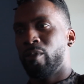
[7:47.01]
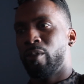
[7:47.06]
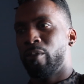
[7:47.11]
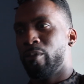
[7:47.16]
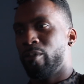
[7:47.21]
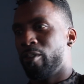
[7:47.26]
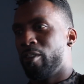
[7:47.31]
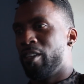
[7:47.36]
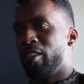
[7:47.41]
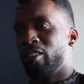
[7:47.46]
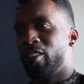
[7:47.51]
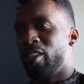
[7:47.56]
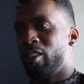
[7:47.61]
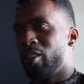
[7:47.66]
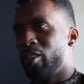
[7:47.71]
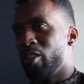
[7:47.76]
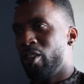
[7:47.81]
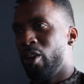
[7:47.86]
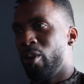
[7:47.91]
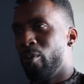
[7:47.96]
For
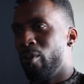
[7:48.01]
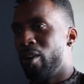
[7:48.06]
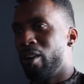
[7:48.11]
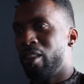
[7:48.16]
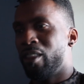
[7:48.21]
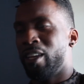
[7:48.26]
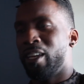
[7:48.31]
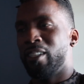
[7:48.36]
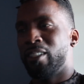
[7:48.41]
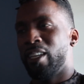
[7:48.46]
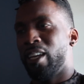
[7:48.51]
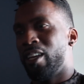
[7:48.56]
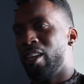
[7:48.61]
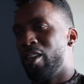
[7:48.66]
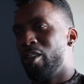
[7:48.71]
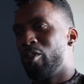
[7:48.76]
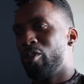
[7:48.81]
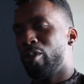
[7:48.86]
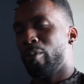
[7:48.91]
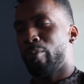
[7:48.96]
instance, one of the things that
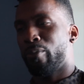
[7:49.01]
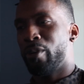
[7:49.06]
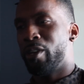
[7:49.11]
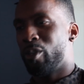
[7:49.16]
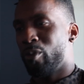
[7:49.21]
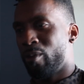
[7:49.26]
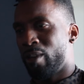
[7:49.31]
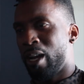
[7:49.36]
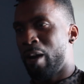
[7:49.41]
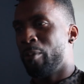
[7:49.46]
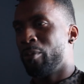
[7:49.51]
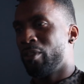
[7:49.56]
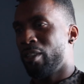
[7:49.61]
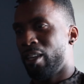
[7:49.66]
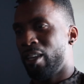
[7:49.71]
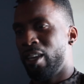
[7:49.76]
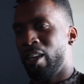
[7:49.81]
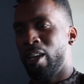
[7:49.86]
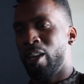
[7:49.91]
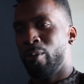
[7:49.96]
he used to preach when I was a
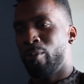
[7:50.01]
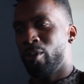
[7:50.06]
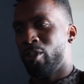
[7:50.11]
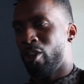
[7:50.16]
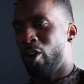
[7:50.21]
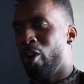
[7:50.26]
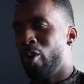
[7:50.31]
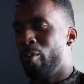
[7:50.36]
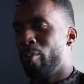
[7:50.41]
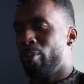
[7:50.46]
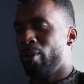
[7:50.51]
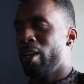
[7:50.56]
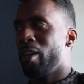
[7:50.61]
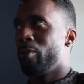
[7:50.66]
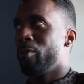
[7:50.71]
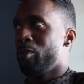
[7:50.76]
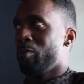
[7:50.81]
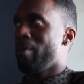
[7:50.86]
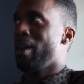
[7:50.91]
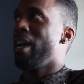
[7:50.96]
kid was home plate
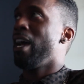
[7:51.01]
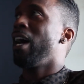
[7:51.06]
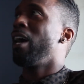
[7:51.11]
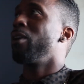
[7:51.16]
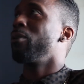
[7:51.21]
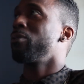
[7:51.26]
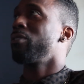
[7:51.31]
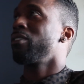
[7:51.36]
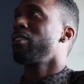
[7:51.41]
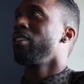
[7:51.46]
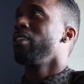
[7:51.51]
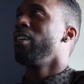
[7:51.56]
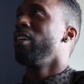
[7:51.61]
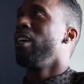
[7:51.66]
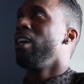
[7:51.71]
was my house.